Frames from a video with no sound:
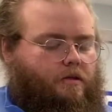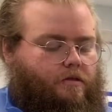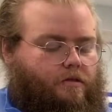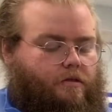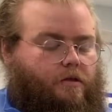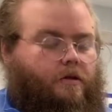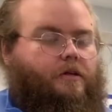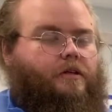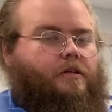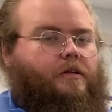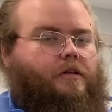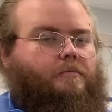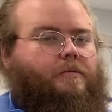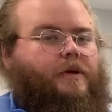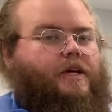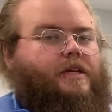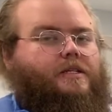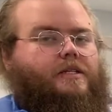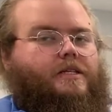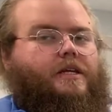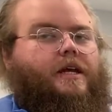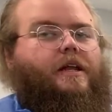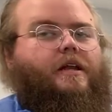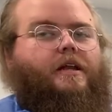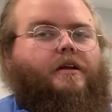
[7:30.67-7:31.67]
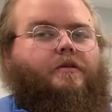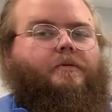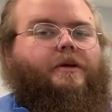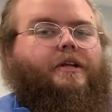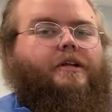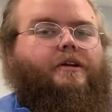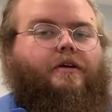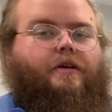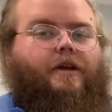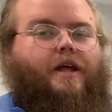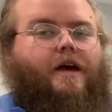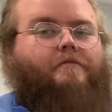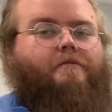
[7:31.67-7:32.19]
thoroughly mixed in and we
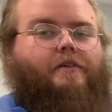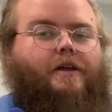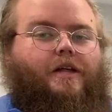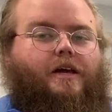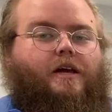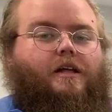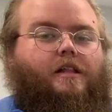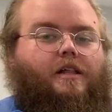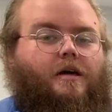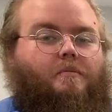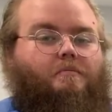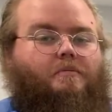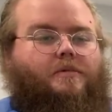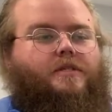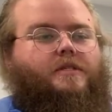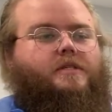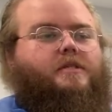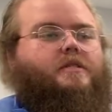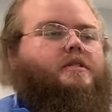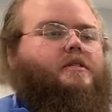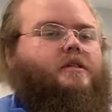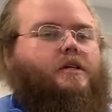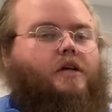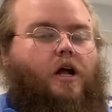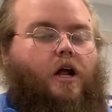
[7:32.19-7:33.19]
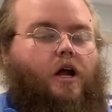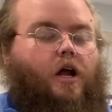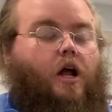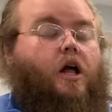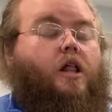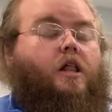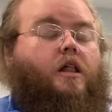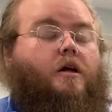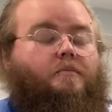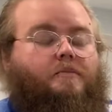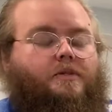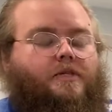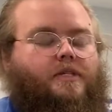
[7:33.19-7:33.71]
don't have any clumps
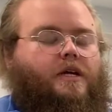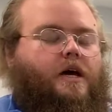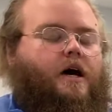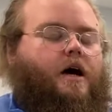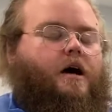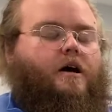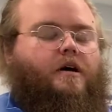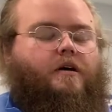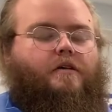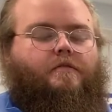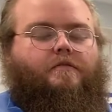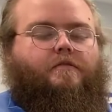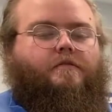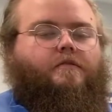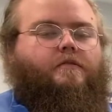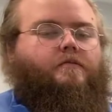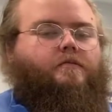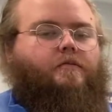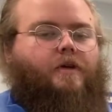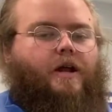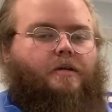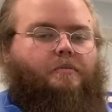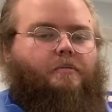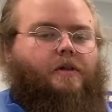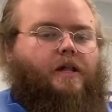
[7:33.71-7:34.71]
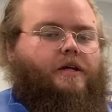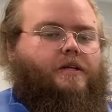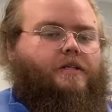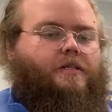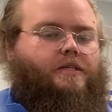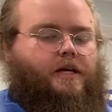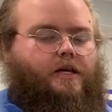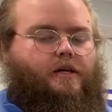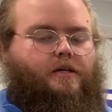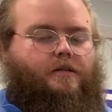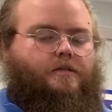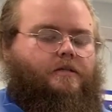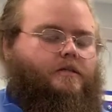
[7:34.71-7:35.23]
of red blood
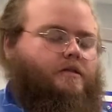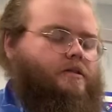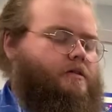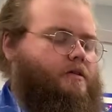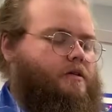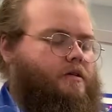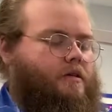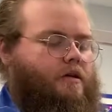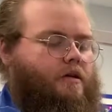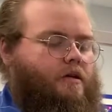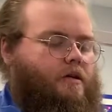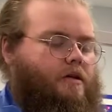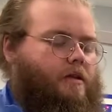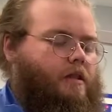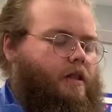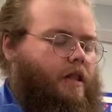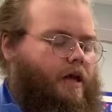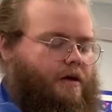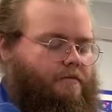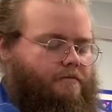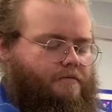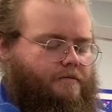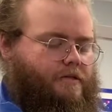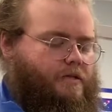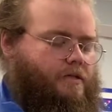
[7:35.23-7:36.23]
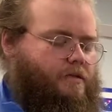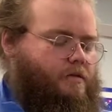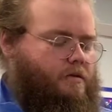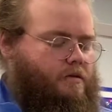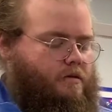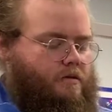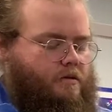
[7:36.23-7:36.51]
cells left.